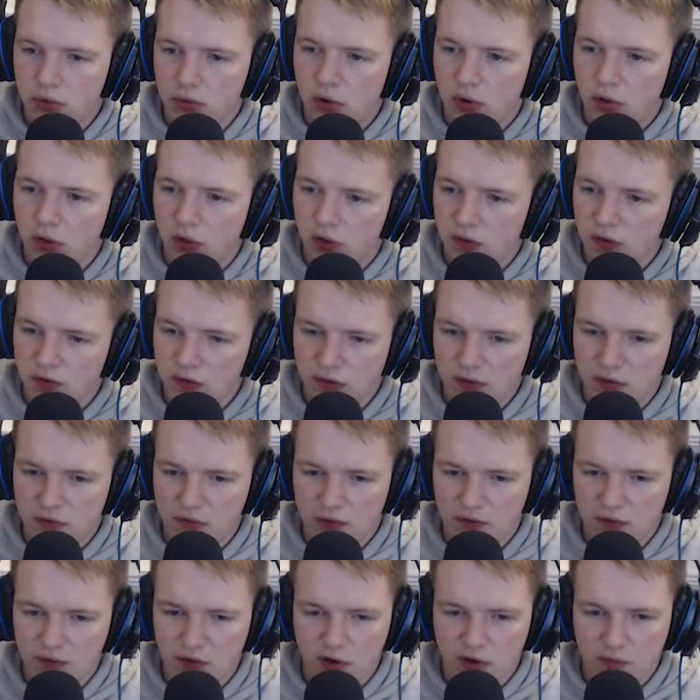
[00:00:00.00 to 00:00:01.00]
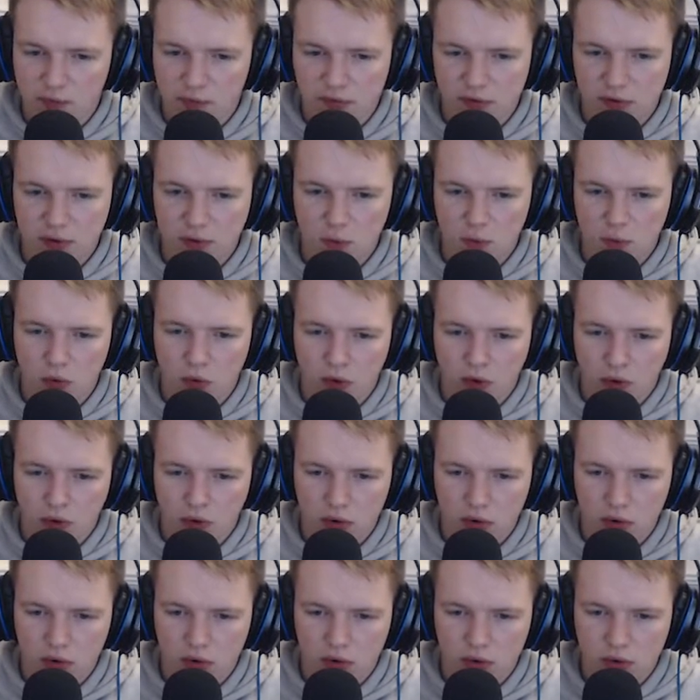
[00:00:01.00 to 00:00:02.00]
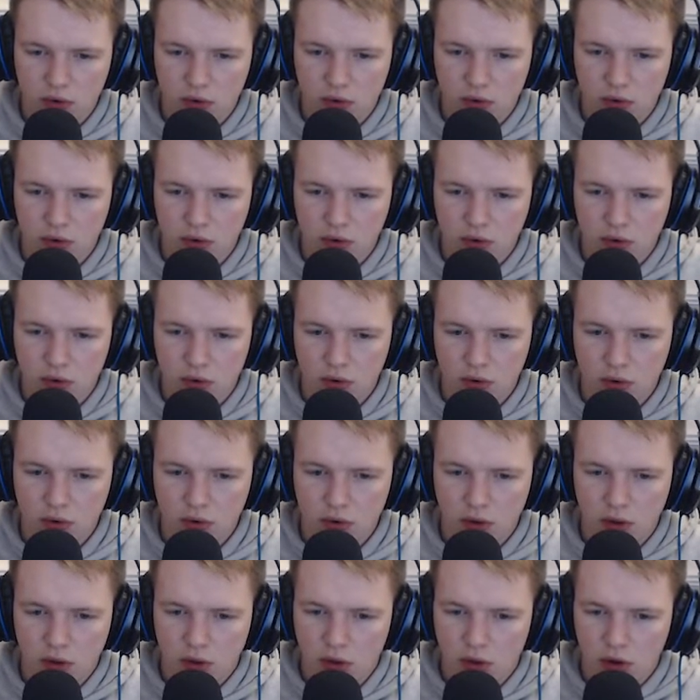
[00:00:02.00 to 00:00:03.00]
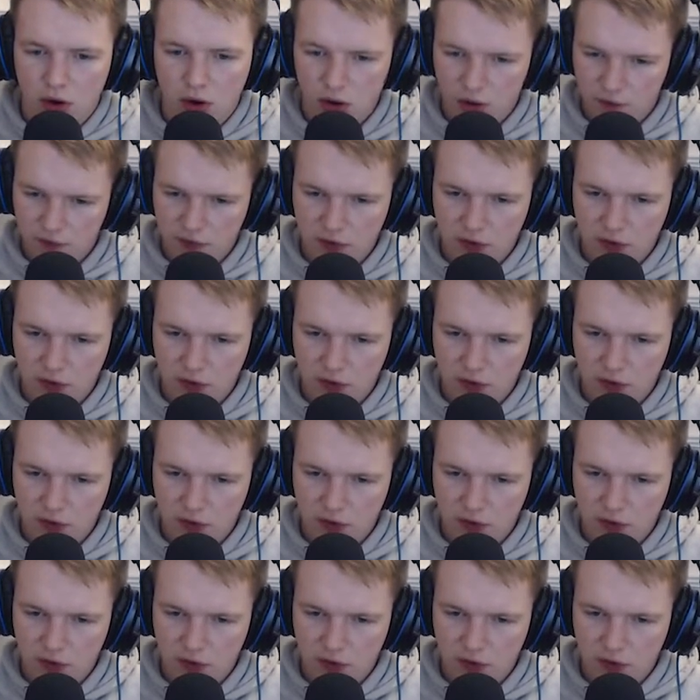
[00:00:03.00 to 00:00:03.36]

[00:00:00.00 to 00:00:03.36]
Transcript: 75% what? Look